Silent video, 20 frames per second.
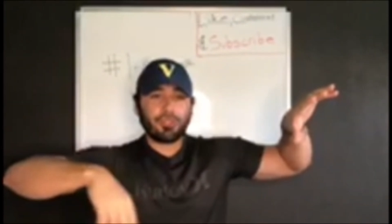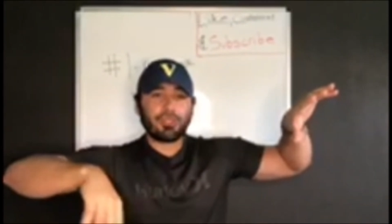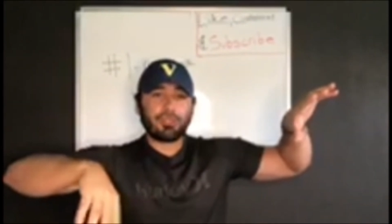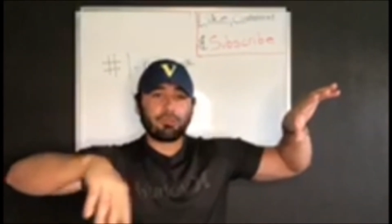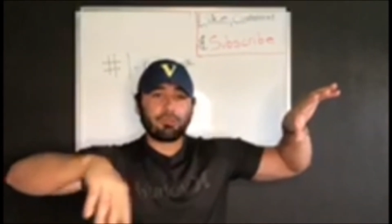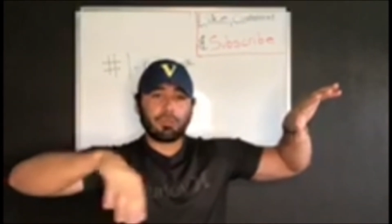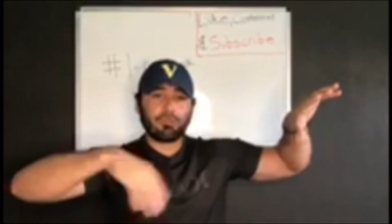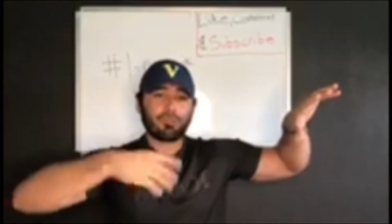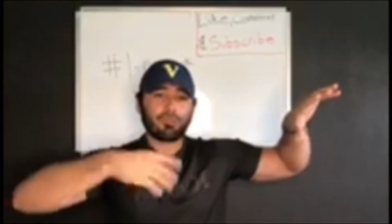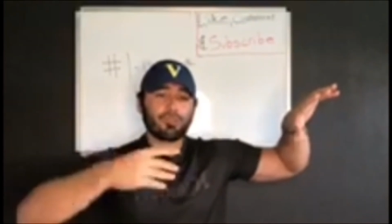and
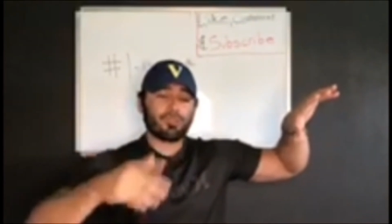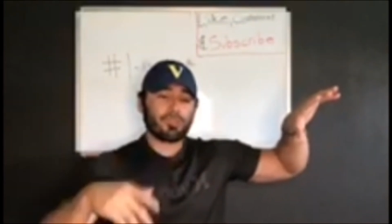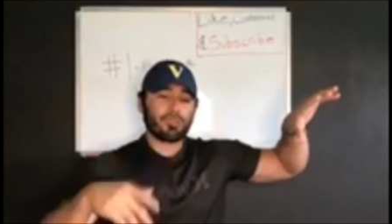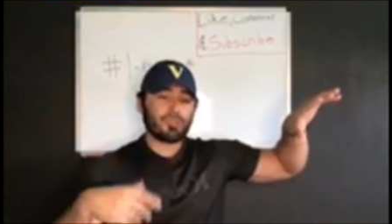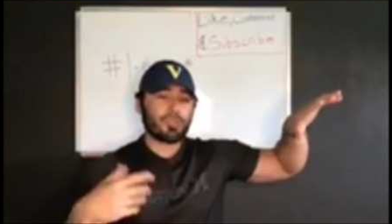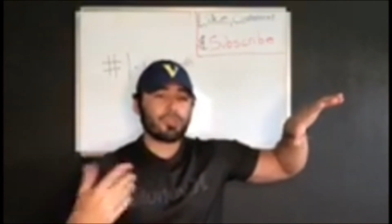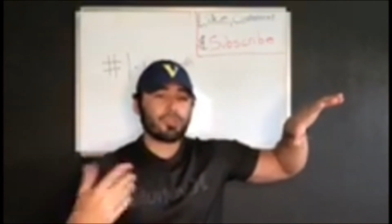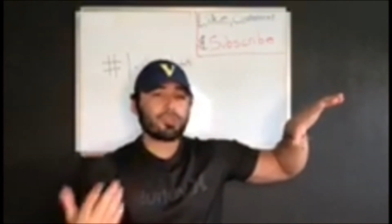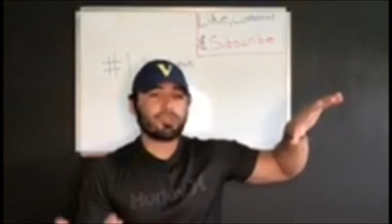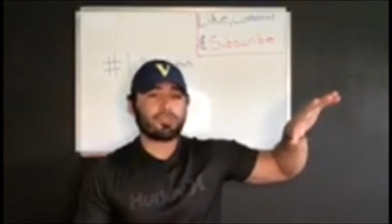people slowly
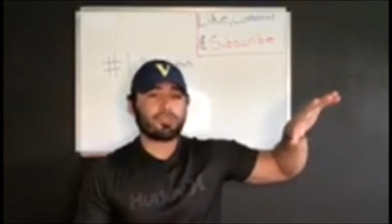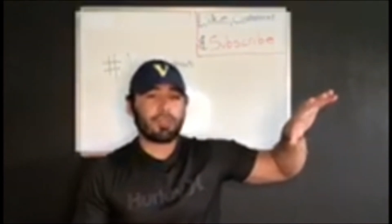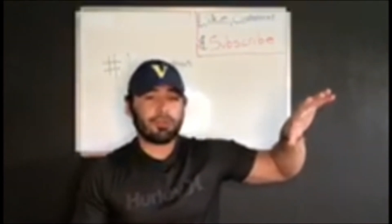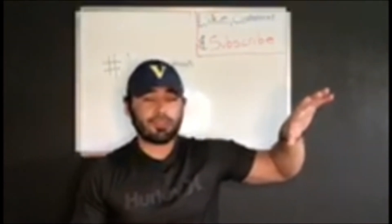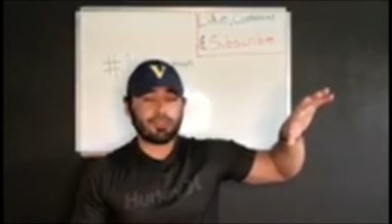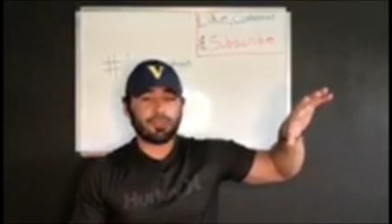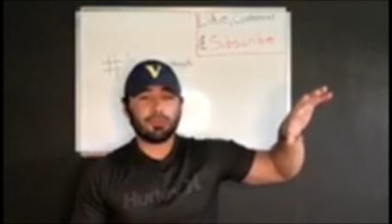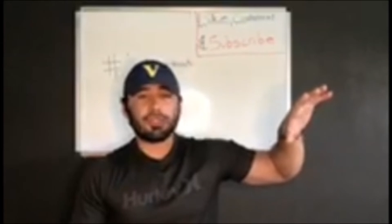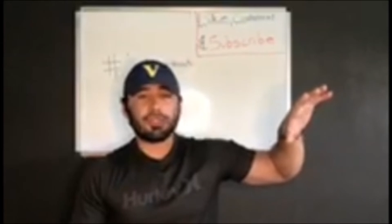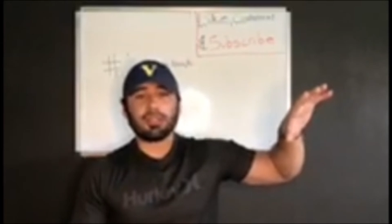started subscribing
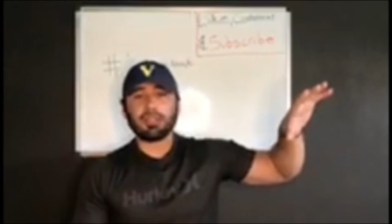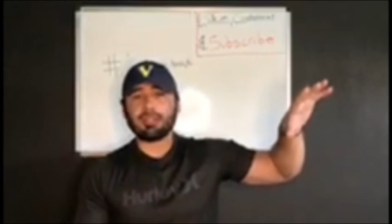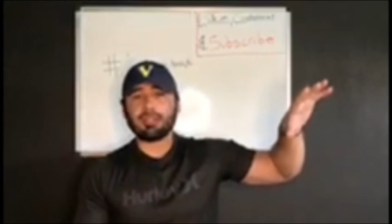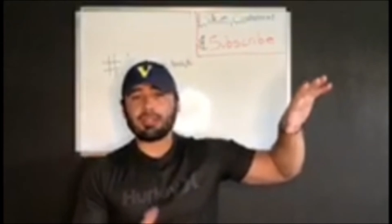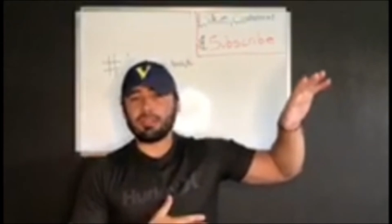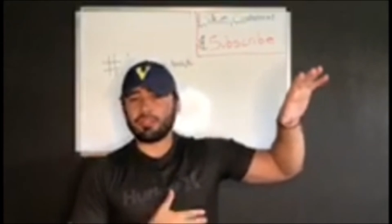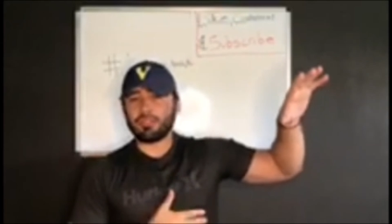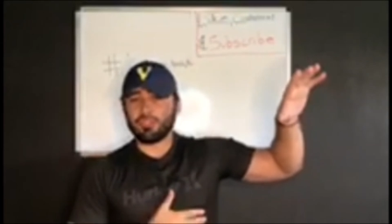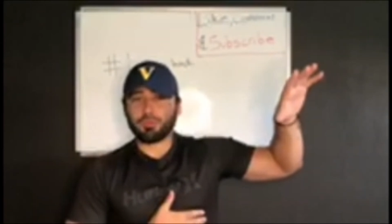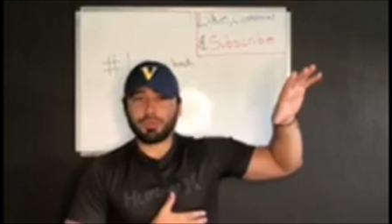to me, and
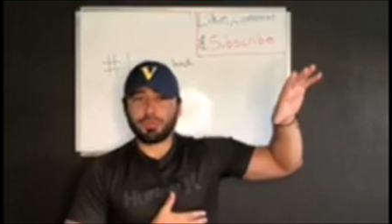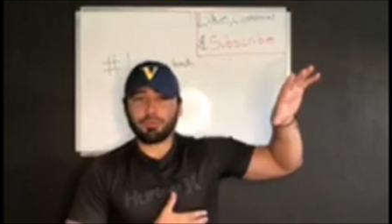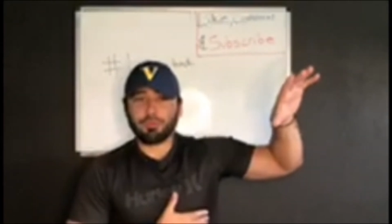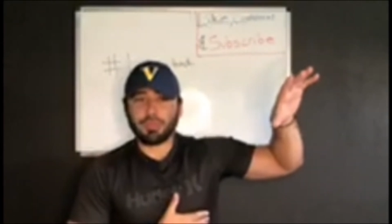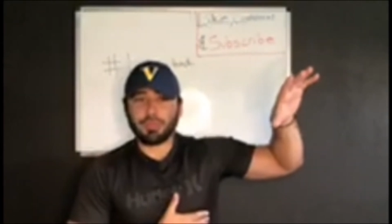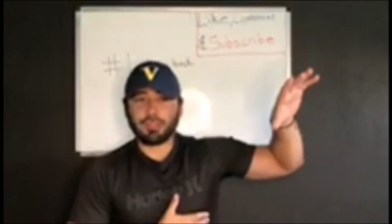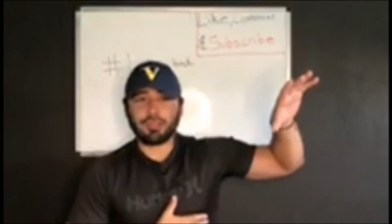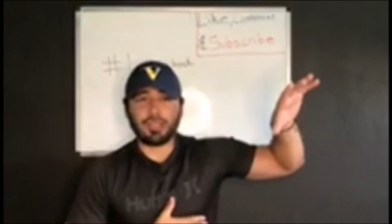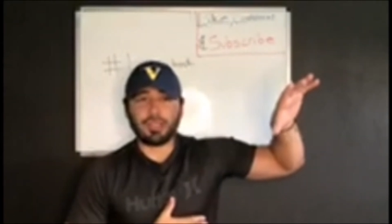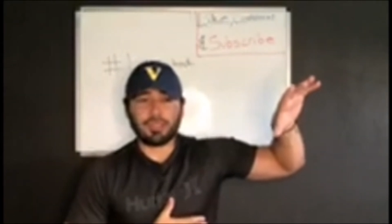those people mean a
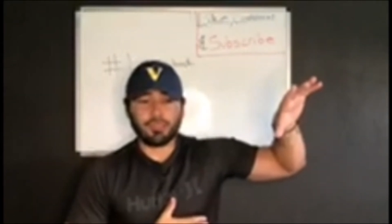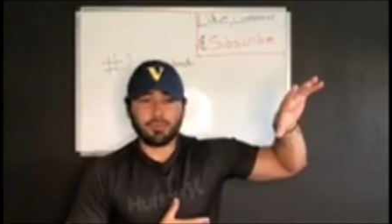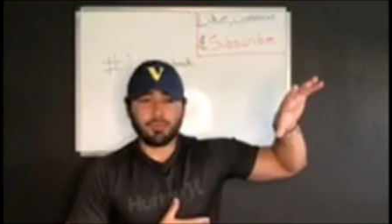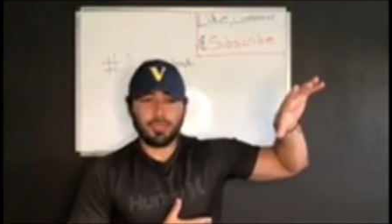lot to me.